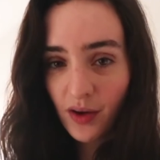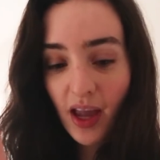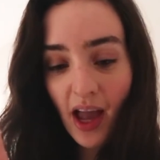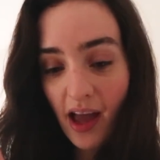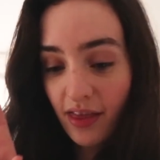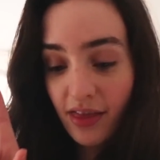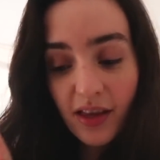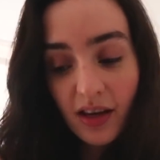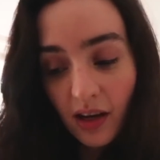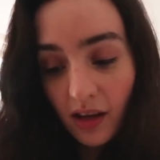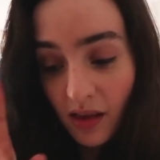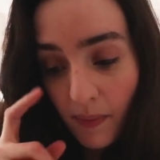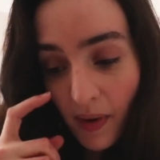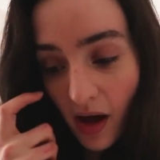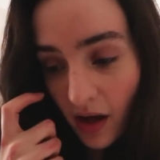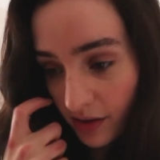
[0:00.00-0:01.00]
yeah, the
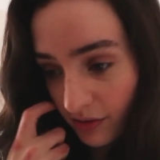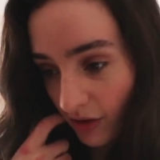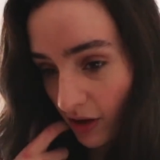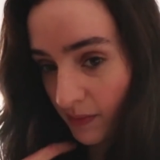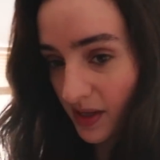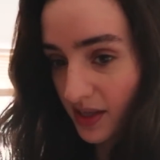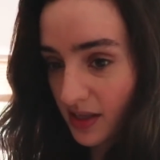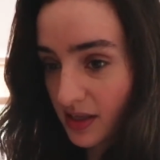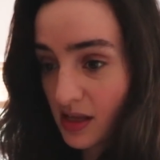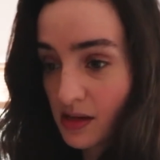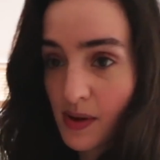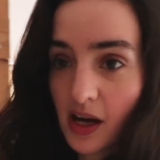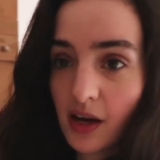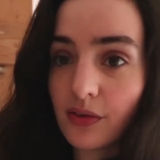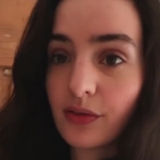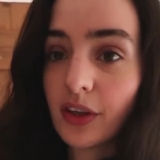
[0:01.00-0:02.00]
bathroom, this is the
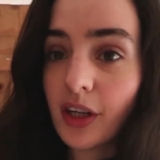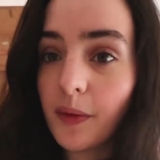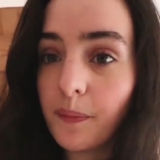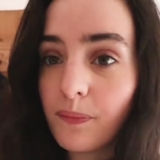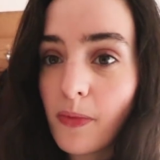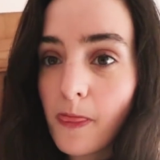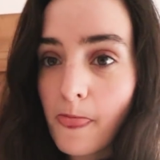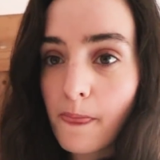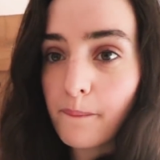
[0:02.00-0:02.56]
bathroom.